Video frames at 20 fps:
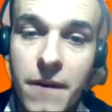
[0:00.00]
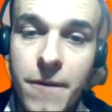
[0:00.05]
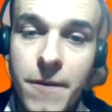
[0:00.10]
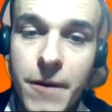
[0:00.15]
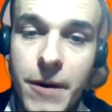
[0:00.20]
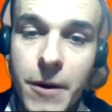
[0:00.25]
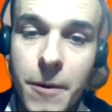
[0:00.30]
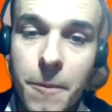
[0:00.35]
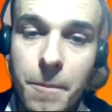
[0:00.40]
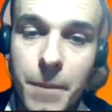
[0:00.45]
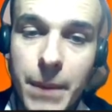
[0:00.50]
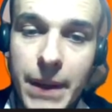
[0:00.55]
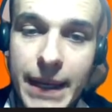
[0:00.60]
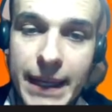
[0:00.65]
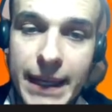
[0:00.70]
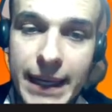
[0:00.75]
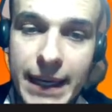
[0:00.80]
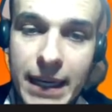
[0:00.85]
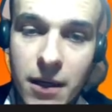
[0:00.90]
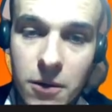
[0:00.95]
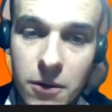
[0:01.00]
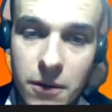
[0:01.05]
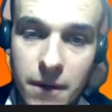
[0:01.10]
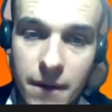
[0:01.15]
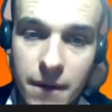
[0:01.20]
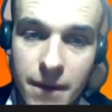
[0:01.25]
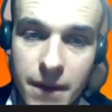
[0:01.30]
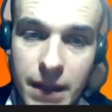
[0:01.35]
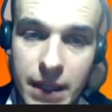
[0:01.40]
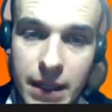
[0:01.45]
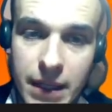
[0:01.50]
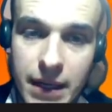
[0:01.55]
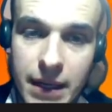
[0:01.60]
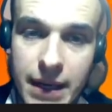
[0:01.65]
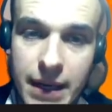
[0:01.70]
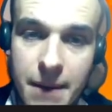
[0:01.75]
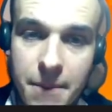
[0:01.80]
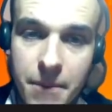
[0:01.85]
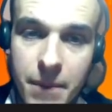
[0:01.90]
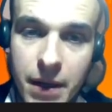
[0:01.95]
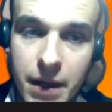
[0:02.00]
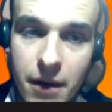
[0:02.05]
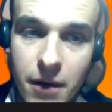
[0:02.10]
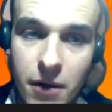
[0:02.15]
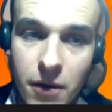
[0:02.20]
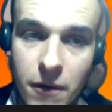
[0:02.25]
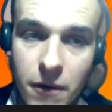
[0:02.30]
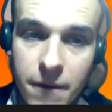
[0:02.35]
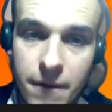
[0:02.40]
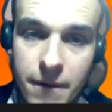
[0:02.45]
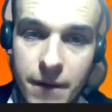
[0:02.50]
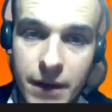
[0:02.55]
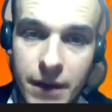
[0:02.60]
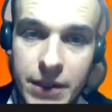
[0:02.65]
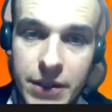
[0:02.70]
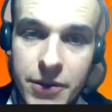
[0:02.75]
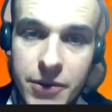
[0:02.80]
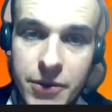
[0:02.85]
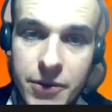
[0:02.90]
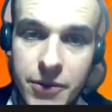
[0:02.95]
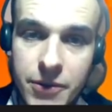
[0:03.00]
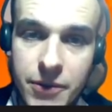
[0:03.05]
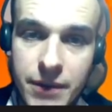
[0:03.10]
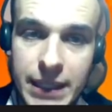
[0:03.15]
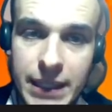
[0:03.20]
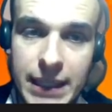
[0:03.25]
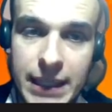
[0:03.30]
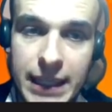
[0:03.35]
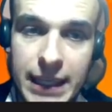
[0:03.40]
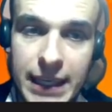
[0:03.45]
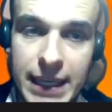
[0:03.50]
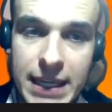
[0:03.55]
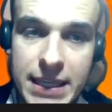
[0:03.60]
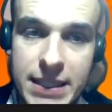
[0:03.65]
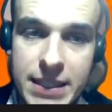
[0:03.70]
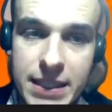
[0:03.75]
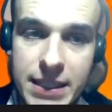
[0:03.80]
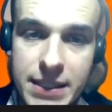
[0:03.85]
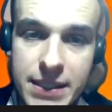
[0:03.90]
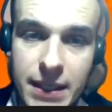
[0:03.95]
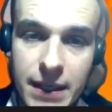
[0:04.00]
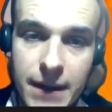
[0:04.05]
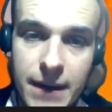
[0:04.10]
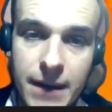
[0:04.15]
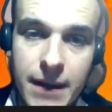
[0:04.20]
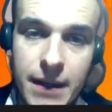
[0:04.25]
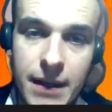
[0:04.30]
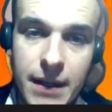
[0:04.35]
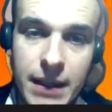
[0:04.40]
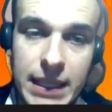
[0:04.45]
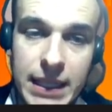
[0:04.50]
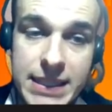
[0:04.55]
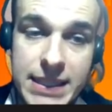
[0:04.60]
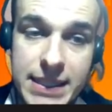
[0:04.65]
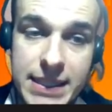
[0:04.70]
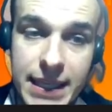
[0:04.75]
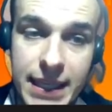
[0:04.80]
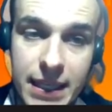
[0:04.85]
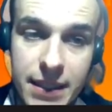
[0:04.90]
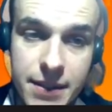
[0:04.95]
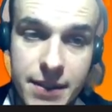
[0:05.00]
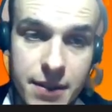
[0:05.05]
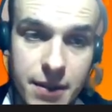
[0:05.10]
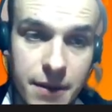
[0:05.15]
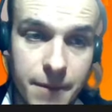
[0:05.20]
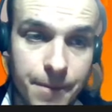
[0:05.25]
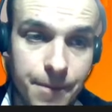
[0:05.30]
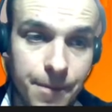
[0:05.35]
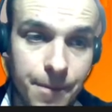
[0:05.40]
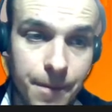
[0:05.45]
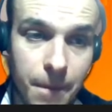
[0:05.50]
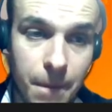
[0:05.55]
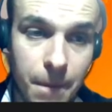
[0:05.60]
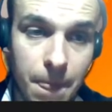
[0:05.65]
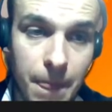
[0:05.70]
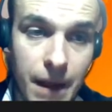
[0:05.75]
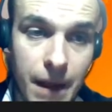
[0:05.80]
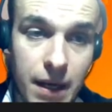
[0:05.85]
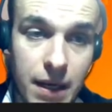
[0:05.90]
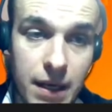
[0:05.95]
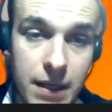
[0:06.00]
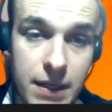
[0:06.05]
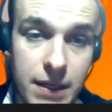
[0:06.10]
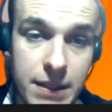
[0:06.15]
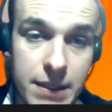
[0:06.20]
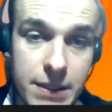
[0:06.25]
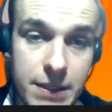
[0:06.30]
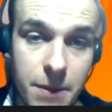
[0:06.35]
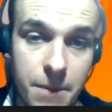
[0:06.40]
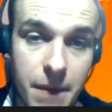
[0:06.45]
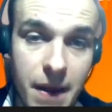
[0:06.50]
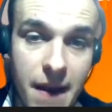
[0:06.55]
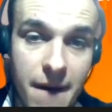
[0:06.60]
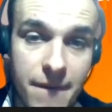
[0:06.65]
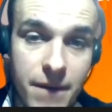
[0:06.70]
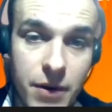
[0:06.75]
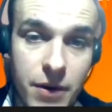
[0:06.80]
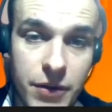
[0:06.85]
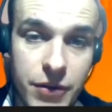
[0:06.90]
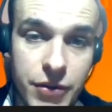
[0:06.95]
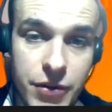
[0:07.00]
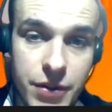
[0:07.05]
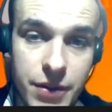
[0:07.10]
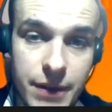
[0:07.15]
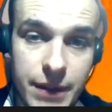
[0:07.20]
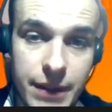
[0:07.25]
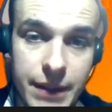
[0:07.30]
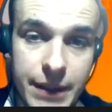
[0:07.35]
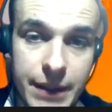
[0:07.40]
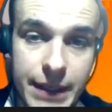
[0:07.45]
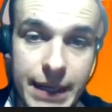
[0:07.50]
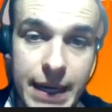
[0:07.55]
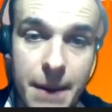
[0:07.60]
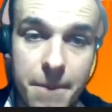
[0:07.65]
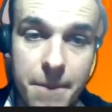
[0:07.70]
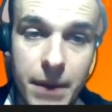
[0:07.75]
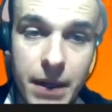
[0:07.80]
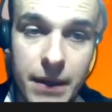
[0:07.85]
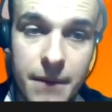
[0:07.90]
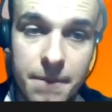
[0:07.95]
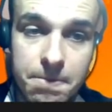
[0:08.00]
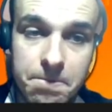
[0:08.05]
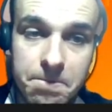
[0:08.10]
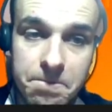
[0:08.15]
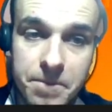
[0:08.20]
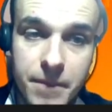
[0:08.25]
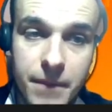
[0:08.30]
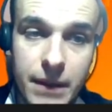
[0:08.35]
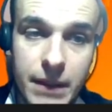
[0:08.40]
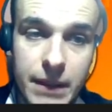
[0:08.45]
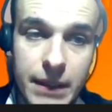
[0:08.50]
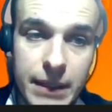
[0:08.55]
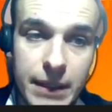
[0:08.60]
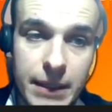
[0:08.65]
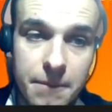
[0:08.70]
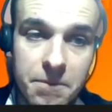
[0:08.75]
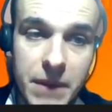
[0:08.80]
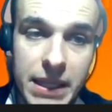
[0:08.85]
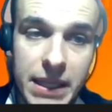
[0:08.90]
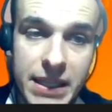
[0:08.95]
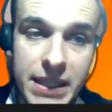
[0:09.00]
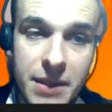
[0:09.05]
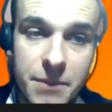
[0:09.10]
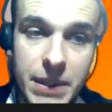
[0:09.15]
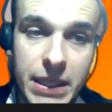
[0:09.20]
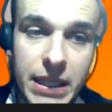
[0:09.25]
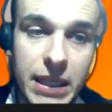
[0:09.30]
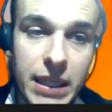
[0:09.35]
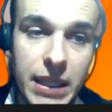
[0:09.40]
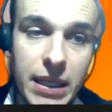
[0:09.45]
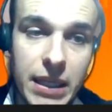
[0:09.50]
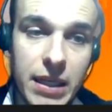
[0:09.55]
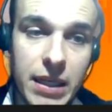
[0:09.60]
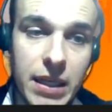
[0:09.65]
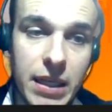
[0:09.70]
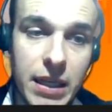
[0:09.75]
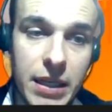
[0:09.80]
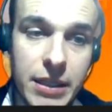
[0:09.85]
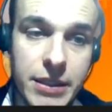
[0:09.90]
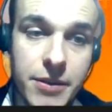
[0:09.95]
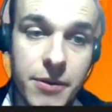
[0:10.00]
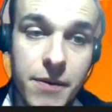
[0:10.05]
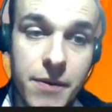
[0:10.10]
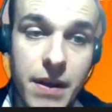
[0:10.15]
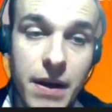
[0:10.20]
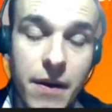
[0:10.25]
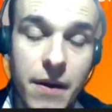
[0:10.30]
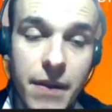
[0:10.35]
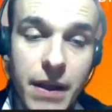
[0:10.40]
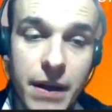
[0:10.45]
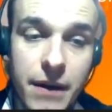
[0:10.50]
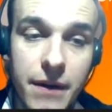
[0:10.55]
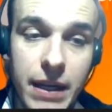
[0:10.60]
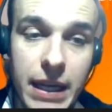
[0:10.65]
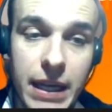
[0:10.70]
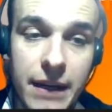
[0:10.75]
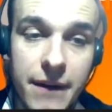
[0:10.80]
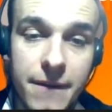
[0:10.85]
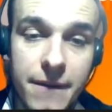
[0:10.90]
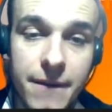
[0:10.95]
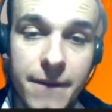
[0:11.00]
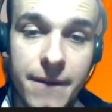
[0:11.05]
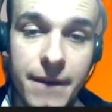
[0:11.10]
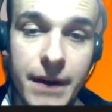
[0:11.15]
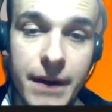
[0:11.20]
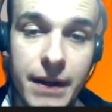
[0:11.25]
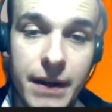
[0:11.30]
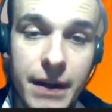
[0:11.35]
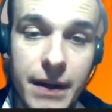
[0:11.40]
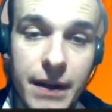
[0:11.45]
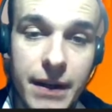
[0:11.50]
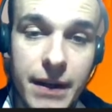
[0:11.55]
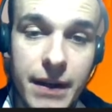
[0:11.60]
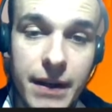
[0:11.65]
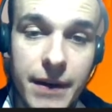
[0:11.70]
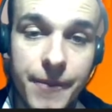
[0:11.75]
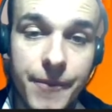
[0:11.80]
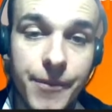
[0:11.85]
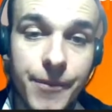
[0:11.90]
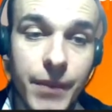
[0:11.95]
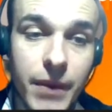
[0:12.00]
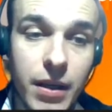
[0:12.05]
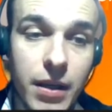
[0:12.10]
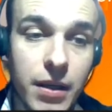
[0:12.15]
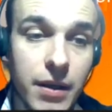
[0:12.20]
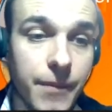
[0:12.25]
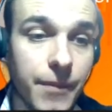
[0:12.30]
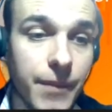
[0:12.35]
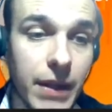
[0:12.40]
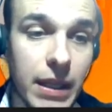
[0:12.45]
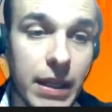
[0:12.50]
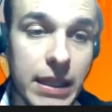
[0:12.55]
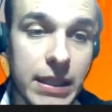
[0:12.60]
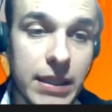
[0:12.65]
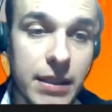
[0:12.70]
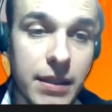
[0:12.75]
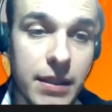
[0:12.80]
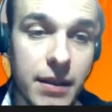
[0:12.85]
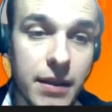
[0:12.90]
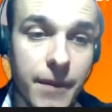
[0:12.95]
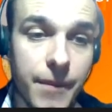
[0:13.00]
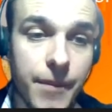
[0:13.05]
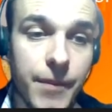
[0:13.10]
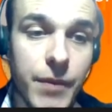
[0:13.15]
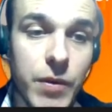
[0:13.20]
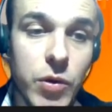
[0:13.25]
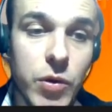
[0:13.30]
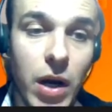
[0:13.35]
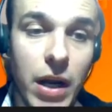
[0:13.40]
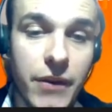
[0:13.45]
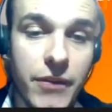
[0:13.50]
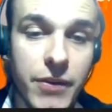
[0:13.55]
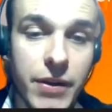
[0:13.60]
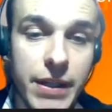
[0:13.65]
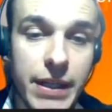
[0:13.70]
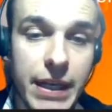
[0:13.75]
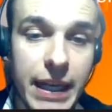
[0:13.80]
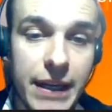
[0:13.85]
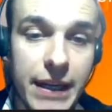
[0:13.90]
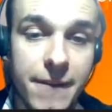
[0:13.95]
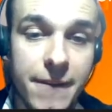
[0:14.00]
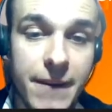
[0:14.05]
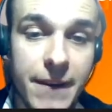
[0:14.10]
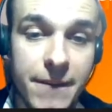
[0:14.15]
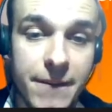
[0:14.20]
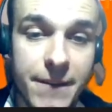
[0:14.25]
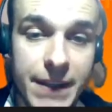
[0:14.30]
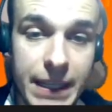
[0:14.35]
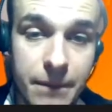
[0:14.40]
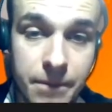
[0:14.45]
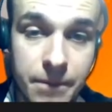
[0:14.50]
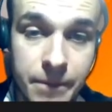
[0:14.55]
we compare now the number of new daily cases, let's take some average number. Let it be 250